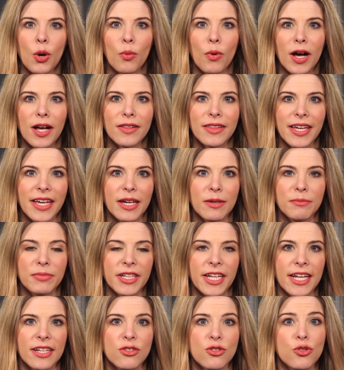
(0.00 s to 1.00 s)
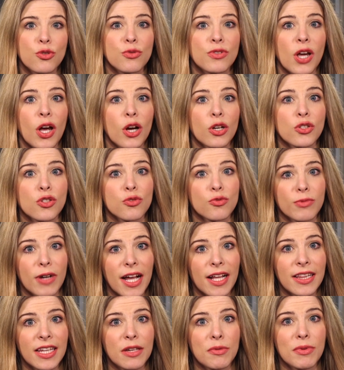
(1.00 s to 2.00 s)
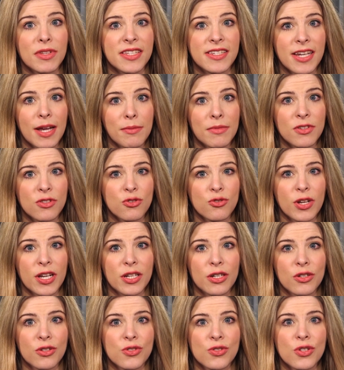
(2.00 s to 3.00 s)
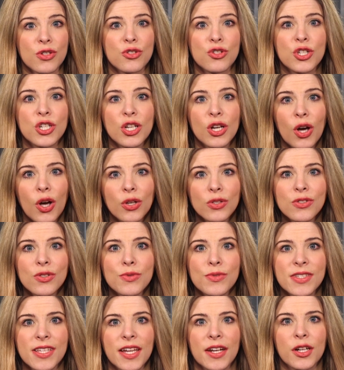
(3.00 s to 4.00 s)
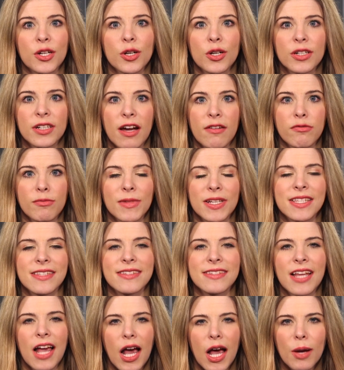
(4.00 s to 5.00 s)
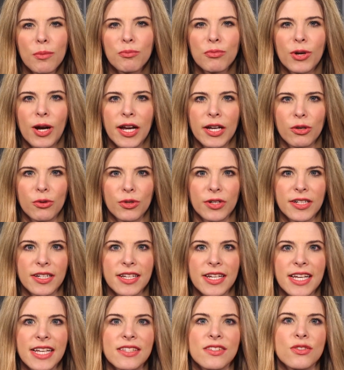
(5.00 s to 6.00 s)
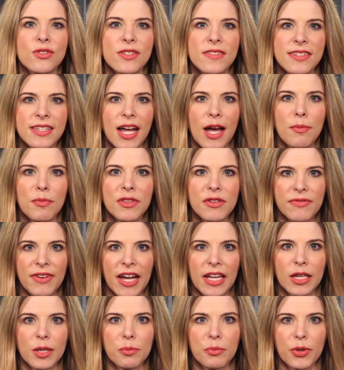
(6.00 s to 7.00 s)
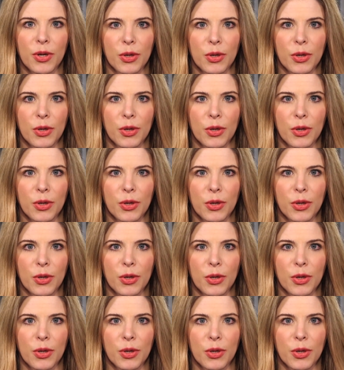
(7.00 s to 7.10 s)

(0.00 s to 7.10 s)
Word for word: While Lam pledged to talk directly with demonstrators, she also said her government's top priority is to stop the violent